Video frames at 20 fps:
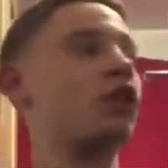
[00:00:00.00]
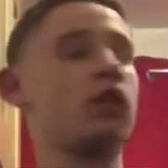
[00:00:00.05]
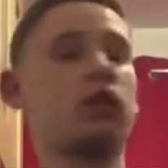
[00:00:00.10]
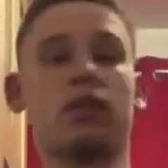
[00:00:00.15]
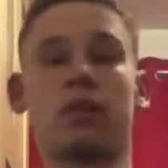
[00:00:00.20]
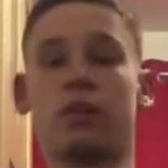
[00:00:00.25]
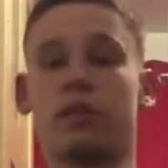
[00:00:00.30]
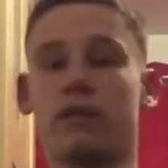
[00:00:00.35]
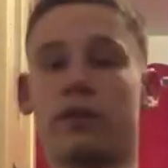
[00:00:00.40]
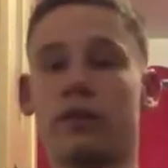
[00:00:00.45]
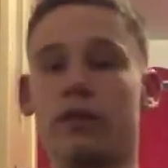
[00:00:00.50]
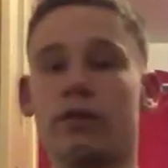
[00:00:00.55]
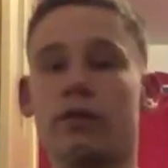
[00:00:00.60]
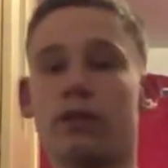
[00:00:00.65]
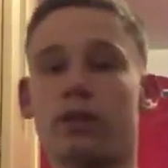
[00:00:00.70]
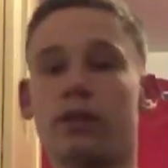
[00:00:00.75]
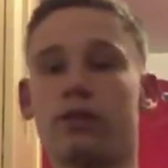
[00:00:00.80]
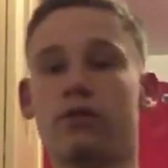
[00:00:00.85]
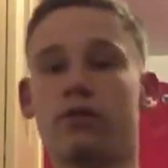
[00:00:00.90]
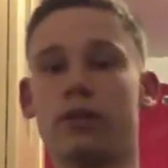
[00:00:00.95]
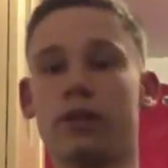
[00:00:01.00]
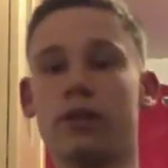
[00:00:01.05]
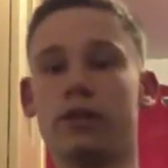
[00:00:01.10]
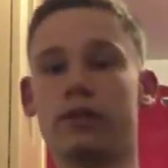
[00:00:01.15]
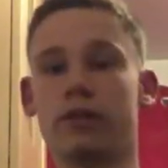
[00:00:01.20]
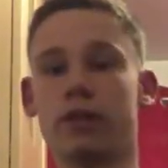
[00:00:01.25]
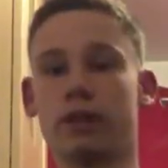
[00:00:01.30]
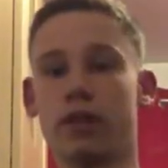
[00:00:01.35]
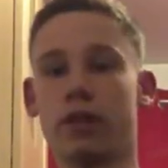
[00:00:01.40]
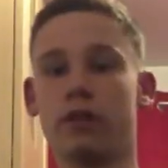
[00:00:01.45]
and I hope these rigs
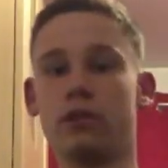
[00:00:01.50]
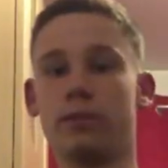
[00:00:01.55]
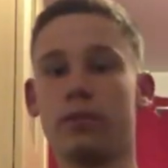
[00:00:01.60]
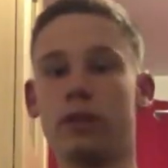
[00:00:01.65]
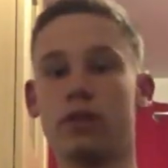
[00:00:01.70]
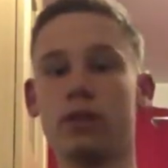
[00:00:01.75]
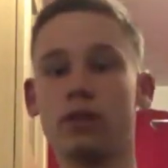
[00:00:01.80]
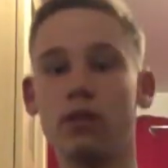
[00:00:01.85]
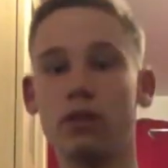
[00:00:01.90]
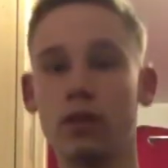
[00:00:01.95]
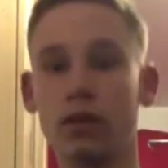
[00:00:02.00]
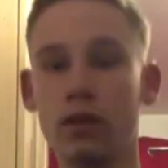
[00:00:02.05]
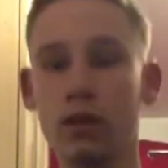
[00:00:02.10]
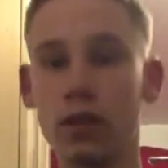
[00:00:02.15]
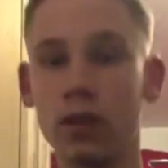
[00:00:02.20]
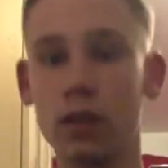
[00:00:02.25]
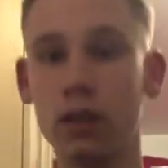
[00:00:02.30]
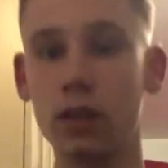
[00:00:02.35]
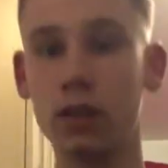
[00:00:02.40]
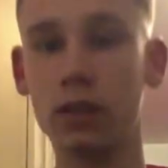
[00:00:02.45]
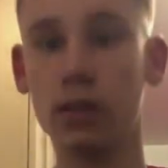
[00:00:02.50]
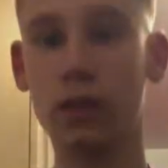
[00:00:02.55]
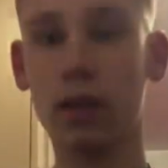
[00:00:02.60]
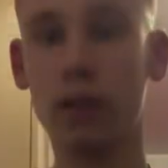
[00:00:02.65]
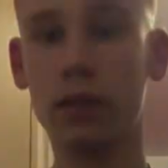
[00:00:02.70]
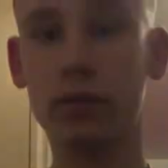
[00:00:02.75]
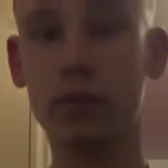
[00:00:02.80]
can help you catch